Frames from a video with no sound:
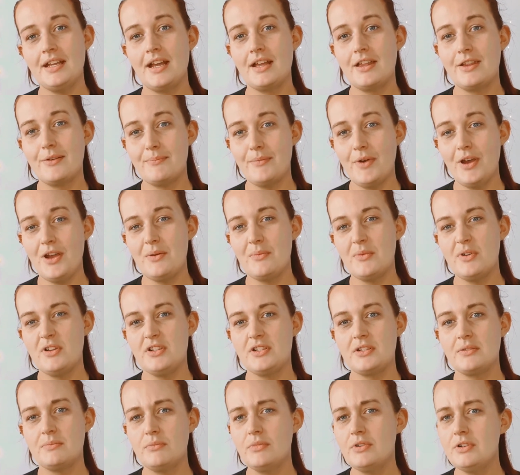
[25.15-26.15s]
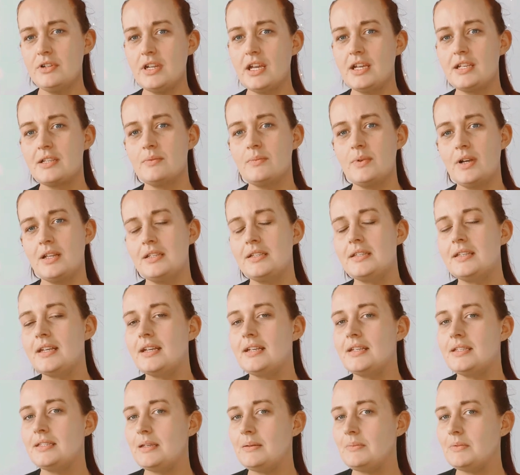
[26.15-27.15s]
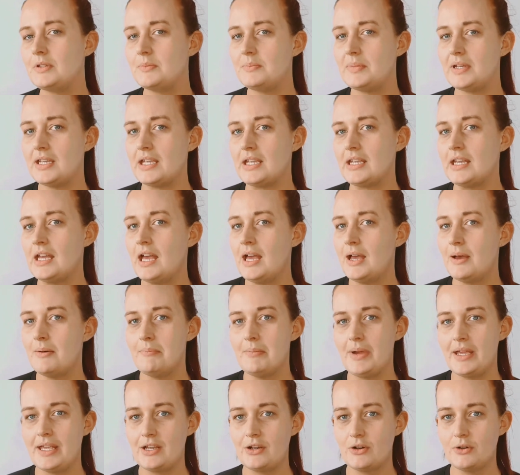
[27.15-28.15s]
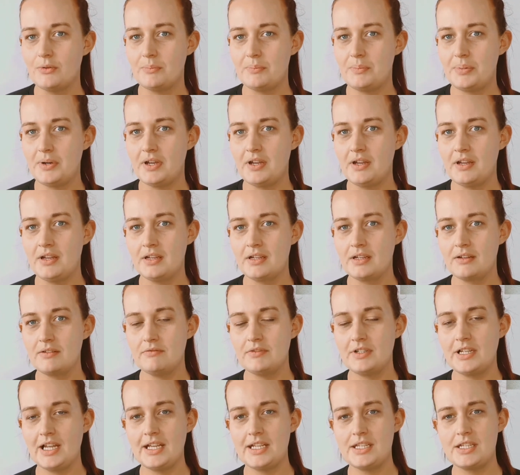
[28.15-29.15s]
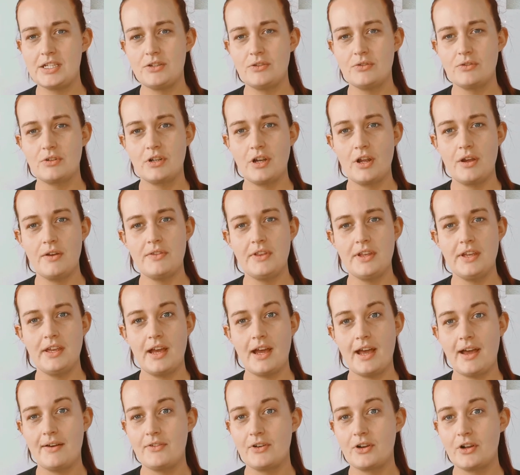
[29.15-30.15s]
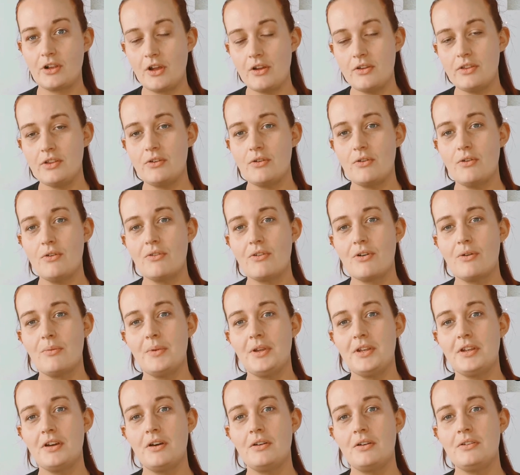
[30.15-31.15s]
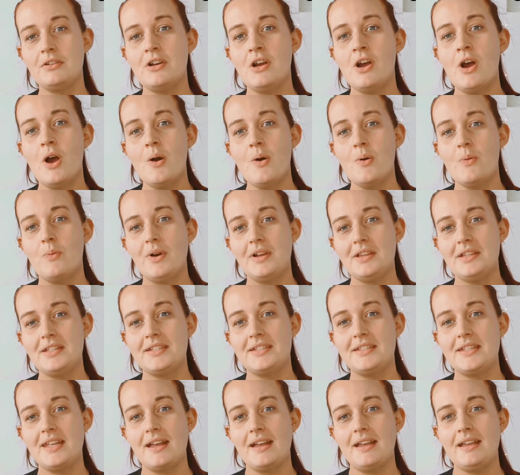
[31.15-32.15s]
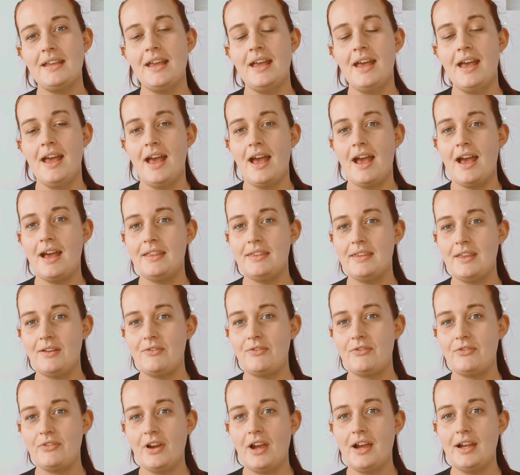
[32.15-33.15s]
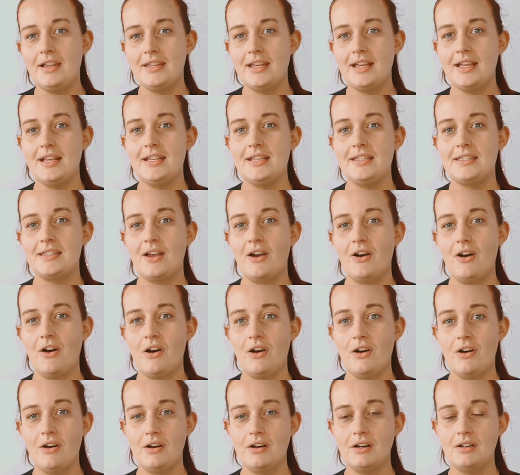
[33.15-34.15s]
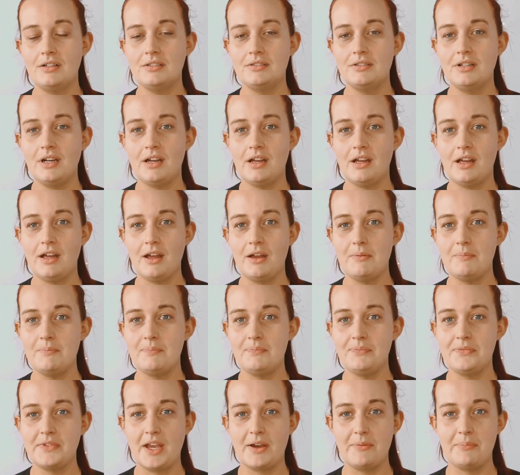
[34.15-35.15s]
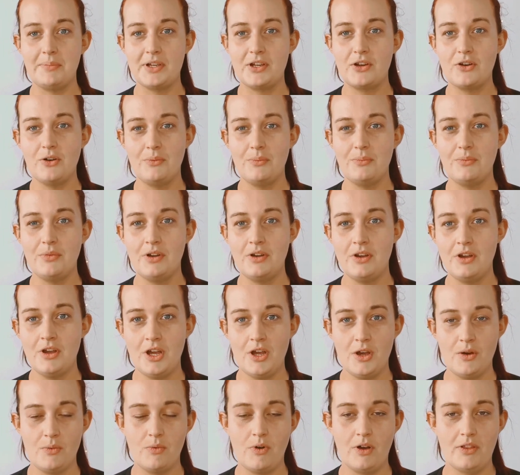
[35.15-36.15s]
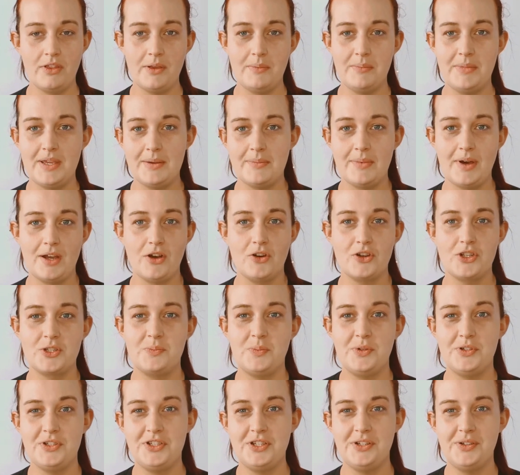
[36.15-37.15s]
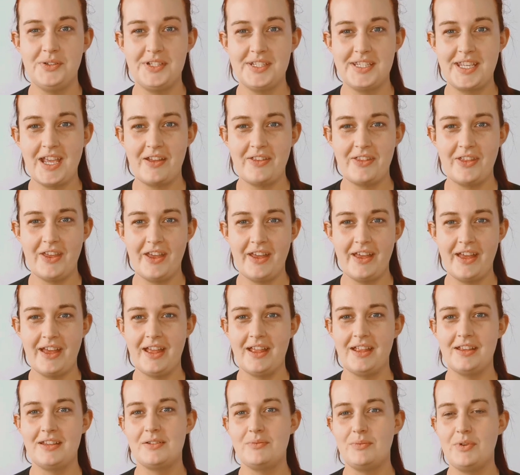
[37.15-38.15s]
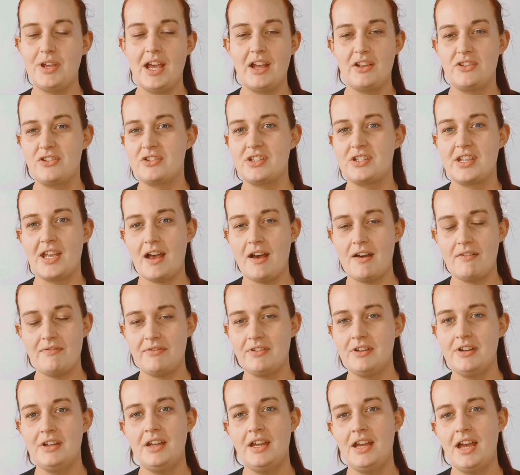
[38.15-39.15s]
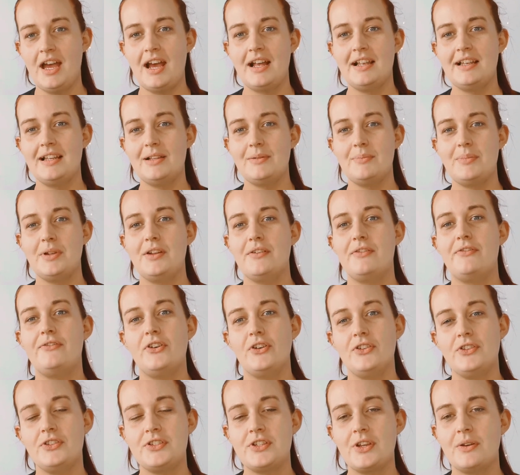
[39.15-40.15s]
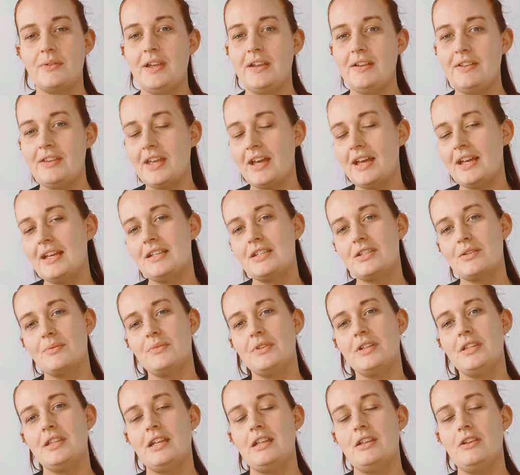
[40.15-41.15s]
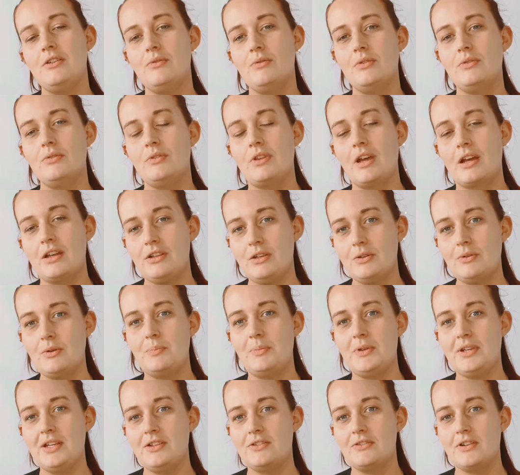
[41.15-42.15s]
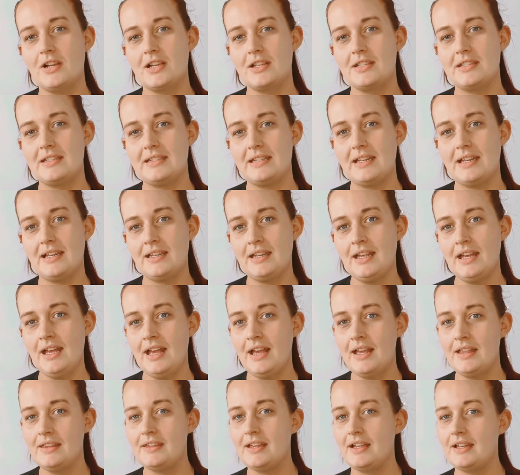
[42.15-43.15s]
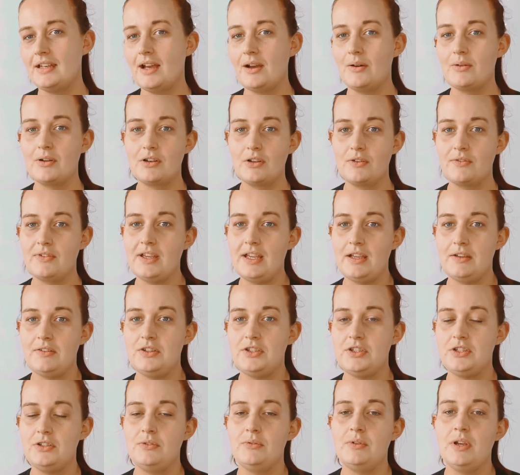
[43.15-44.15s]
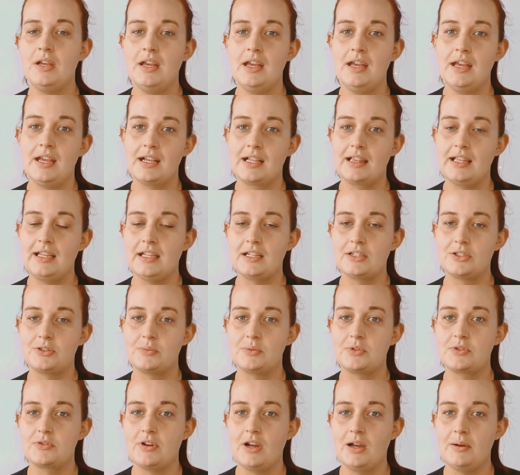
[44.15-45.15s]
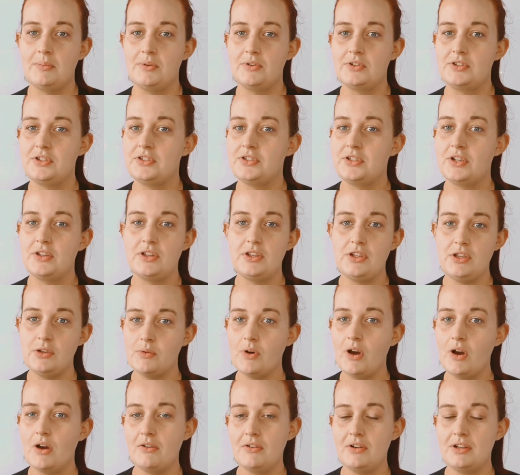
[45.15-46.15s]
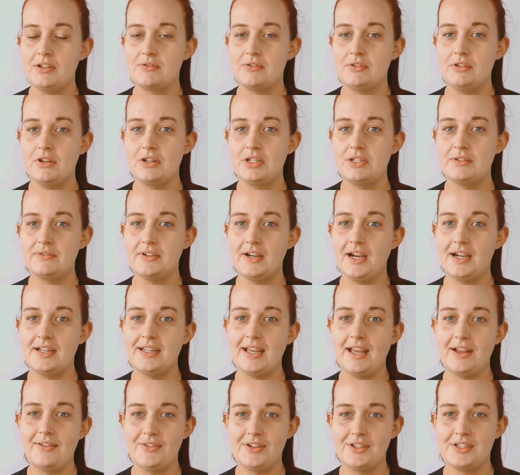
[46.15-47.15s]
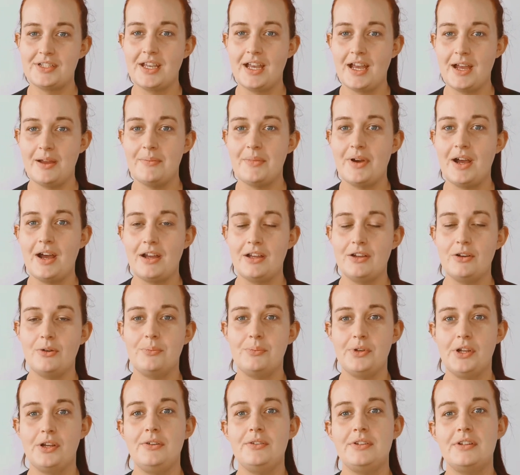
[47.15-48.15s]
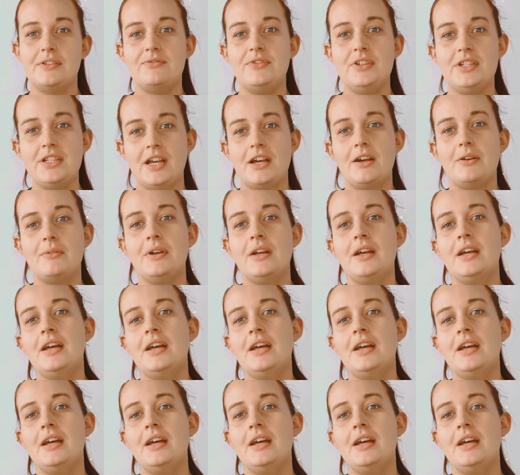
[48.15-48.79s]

At the moment, Mondays and Wednesdays seem to be makeup related or clothing. I have a clothing haul coming on Wednesday, and then Fridays are have become one that me and my husband do together, and we just have a little bit of fun. So if that is something then you would be interested in, then I would love it if you do click that subscribe button so that you are notified every time I upload a video.